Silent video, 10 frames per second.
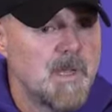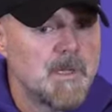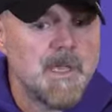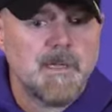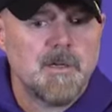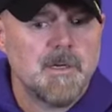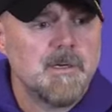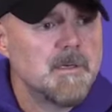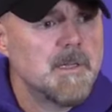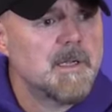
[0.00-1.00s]
They
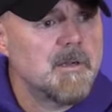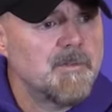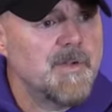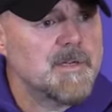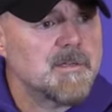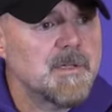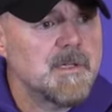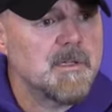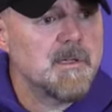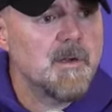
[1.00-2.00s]
could. They could eventually.
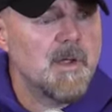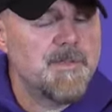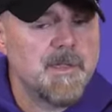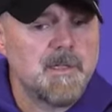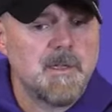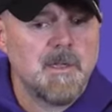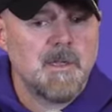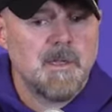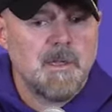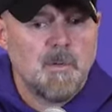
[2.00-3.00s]
You know, I think
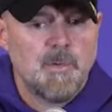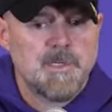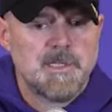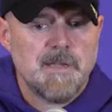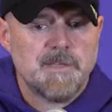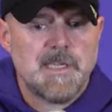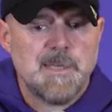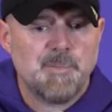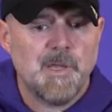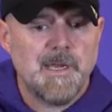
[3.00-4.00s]
we just have to
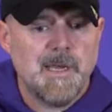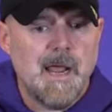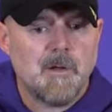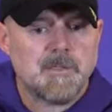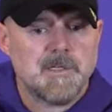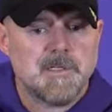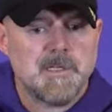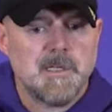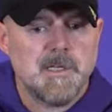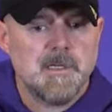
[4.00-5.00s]
keep playing it out to
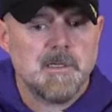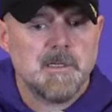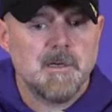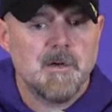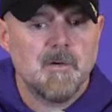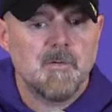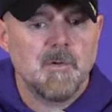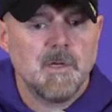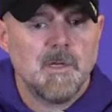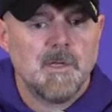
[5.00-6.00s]
see, you
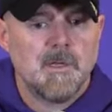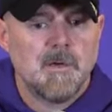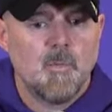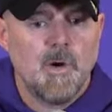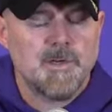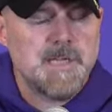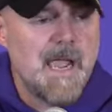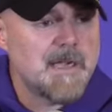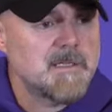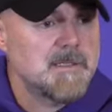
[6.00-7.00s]
know, where
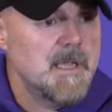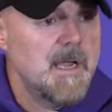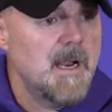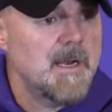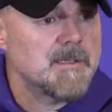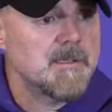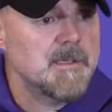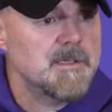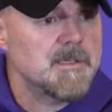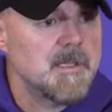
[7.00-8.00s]
Jackson's at, honestly,
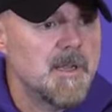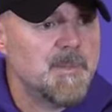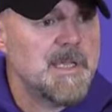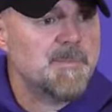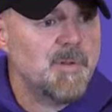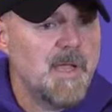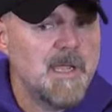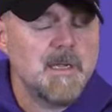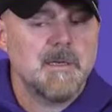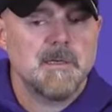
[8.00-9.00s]
is just let him keep
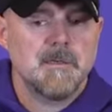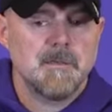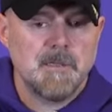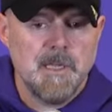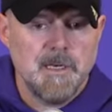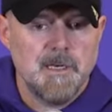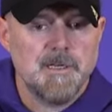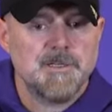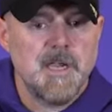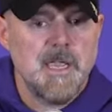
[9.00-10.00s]
playing and getting
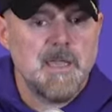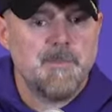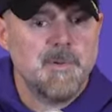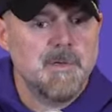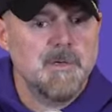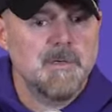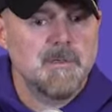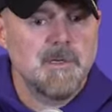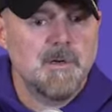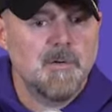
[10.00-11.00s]
into shape and,
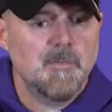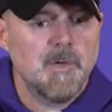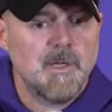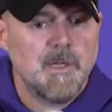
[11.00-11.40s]
you know,